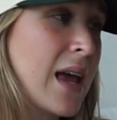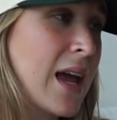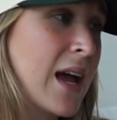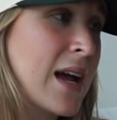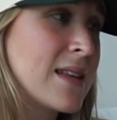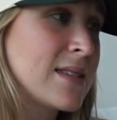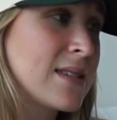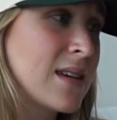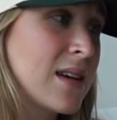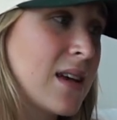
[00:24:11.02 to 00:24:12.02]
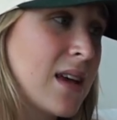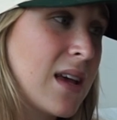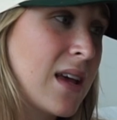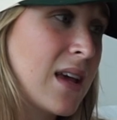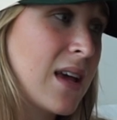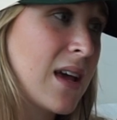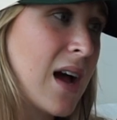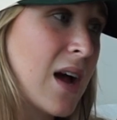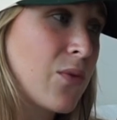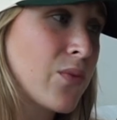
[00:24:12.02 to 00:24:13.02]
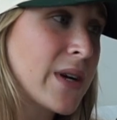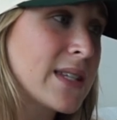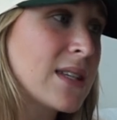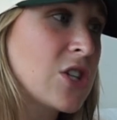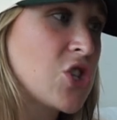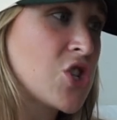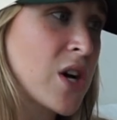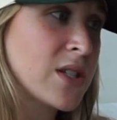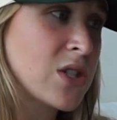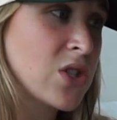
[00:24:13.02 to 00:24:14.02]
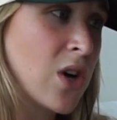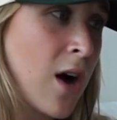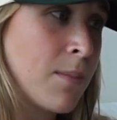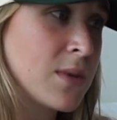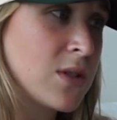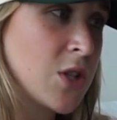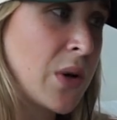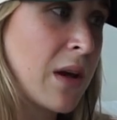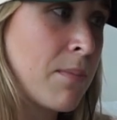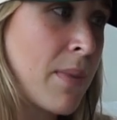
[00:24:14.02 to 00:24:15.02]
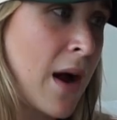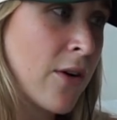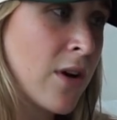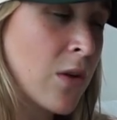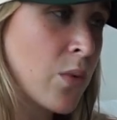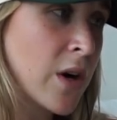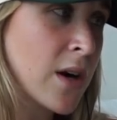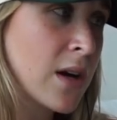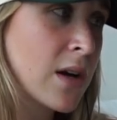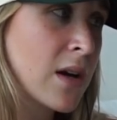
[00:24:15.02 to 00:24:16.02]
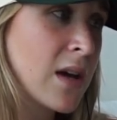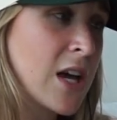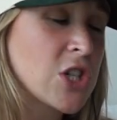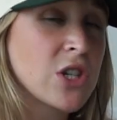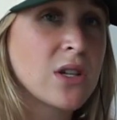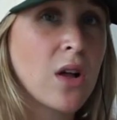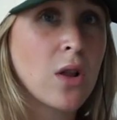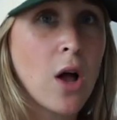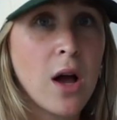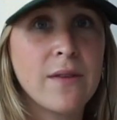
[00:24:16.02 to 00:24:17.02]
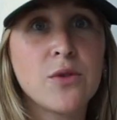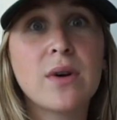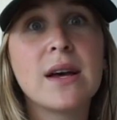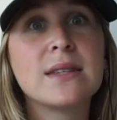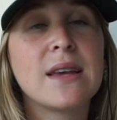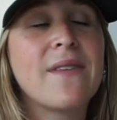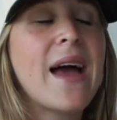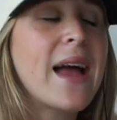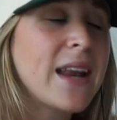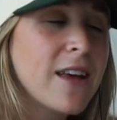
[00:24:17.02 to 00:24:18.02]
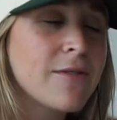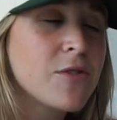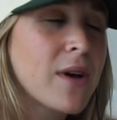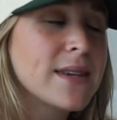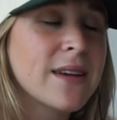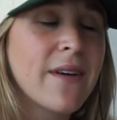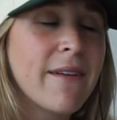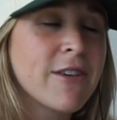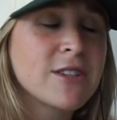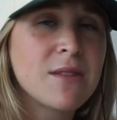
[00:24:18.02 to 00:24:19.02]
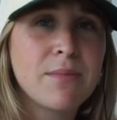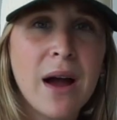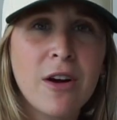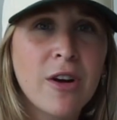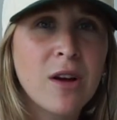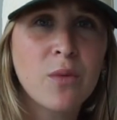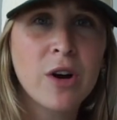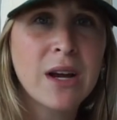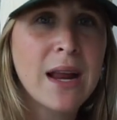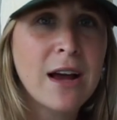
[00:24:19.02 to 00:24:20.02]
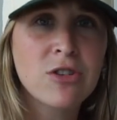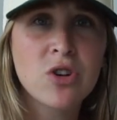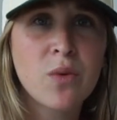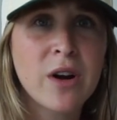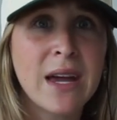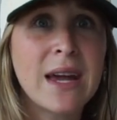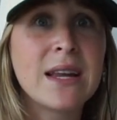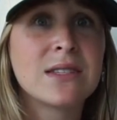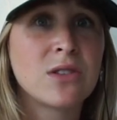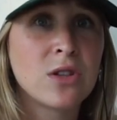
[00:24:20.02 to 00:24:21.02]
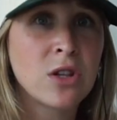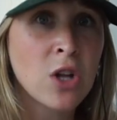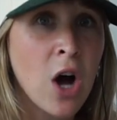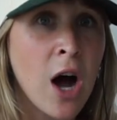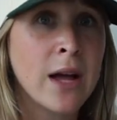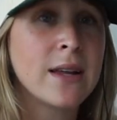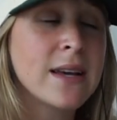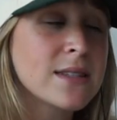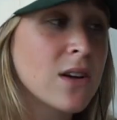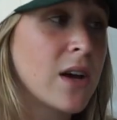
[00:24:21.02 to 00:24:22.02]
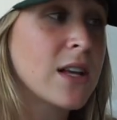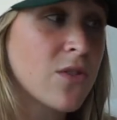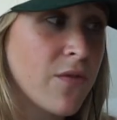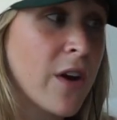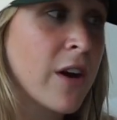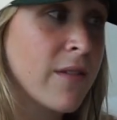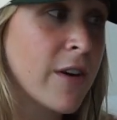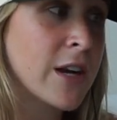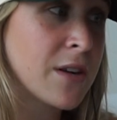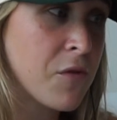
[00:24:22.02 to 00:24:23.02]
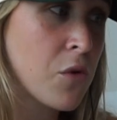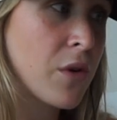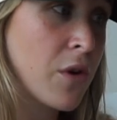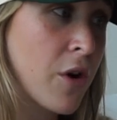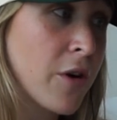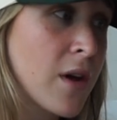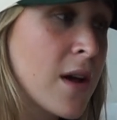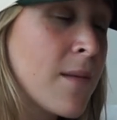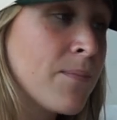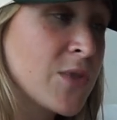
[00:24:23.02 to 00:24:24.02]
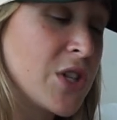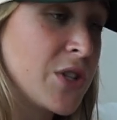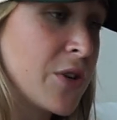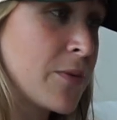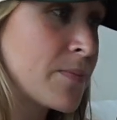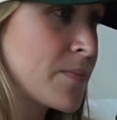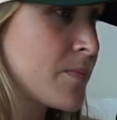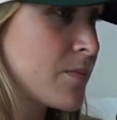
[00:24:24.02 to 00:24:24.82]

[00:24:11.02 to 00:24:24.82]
And I recently just stopped doing background work. It's just a lot. If any of you guys have ever done background work and extra work, it is a lot. It's very, very difficult and hard to do.